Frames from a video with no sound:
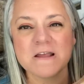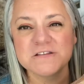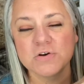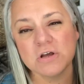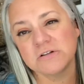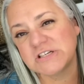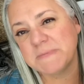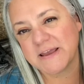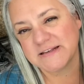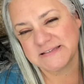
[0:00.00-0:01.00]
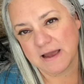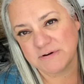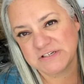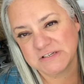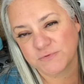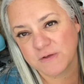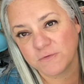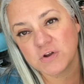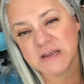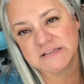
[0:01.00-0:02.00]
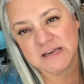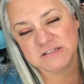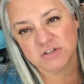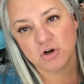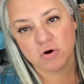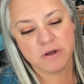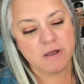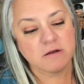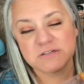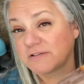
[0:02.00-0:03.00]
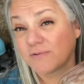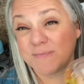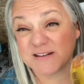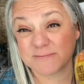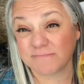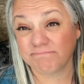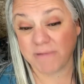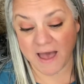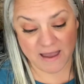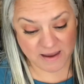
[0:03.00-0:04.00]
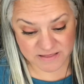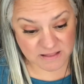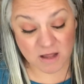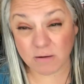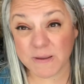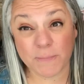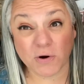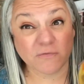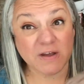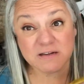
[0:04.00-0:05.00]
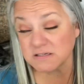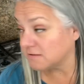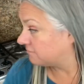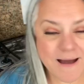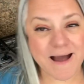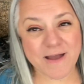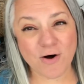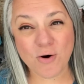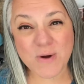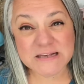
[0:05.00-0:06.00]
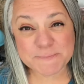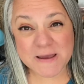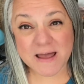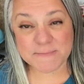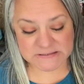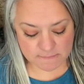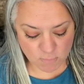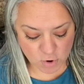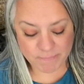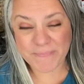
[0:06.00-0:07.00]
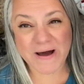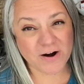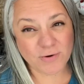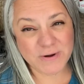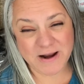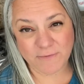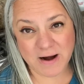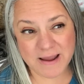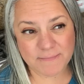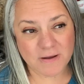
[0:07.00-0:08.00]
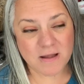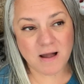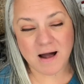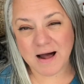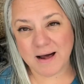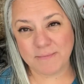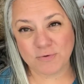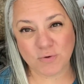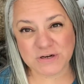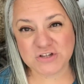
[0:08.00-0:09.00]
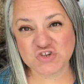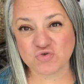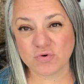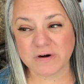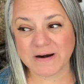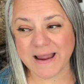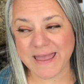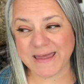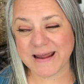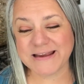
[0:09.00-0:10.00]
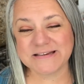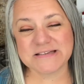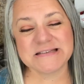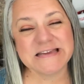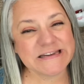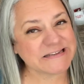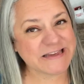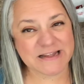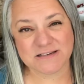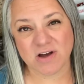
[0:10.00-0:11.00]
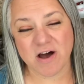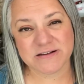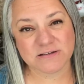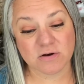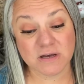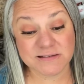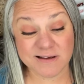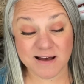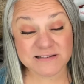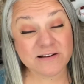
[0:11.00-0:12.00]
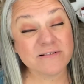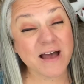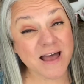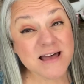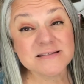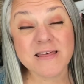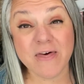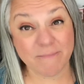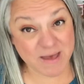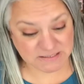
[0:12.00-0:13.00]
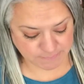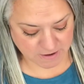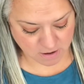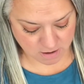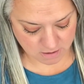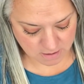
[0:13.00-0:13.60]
so he'll just make his sandwiches for the few days he has to go just from this pack. I think that'll be perfect. I always pick up some more butter whenever I'm um, going to the store, and I just need to get to Costco because Costco has the best butter.